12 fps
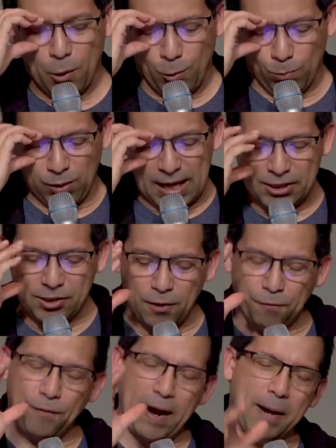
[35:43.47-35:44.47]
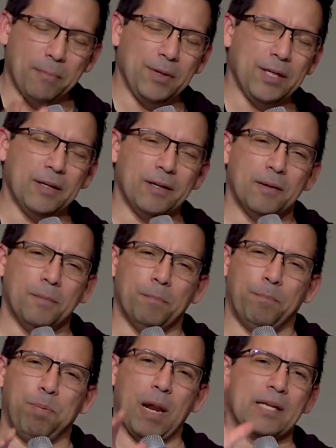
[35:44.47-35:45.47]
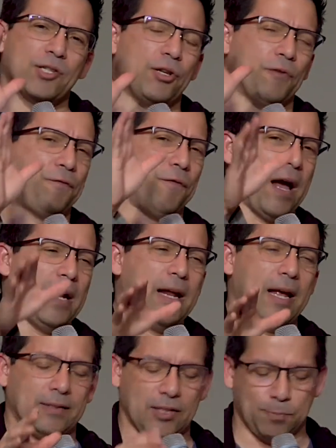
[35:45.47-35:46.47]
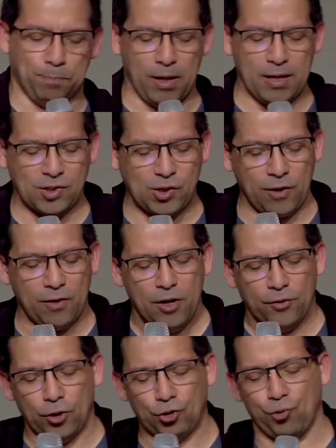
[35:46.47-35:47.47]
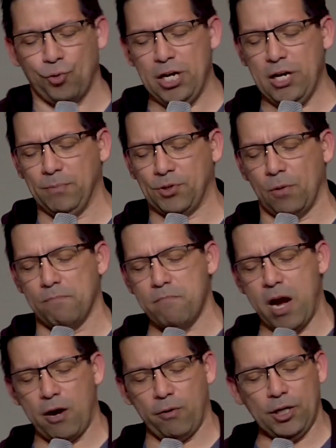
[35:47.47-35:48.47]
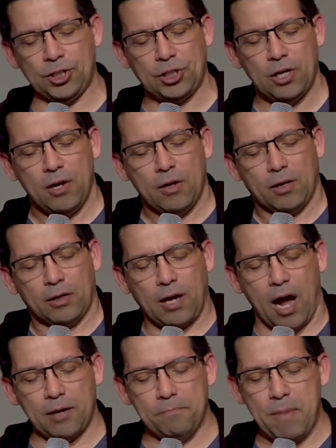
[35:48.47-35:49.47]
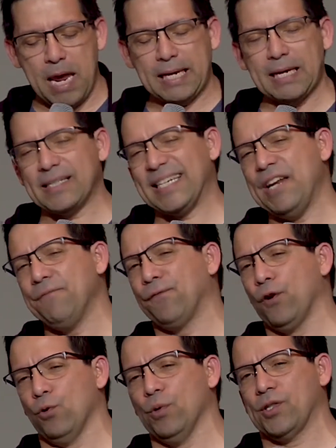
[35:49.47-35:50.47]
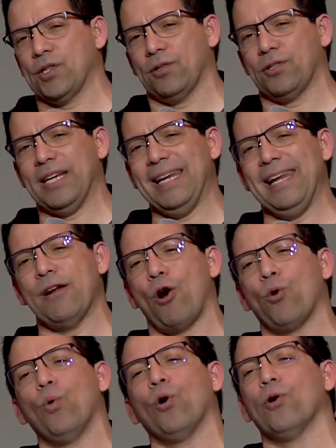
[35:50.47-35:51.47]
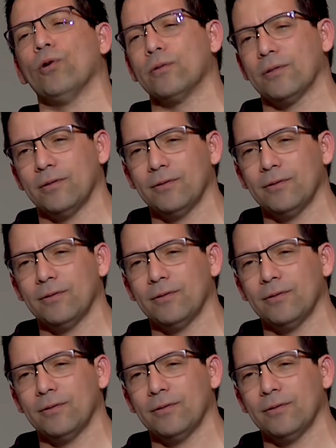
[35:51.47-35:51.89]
Bless their family, bless their finances, bless their, their dreams, their marriage. God, make us influencers in our world.